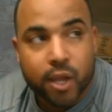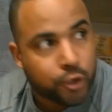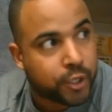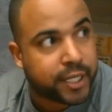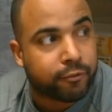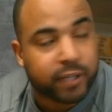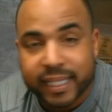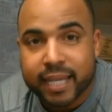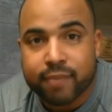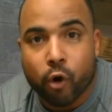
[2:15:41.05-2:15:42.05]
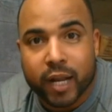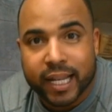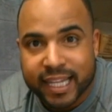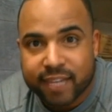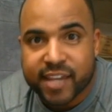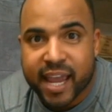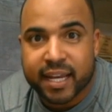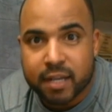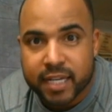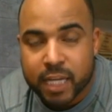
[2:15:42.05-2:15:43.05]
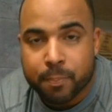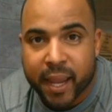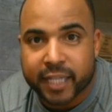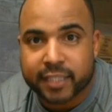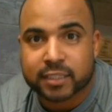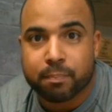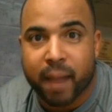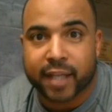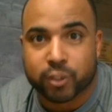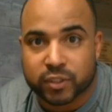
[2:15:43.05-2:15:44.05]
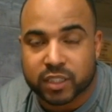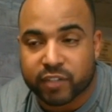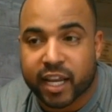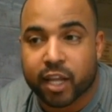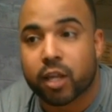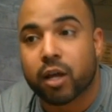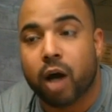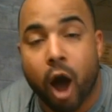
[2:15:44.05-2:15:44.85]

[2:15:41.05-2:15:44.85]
you can relieve or alleviate knee pains by doing stuff like that.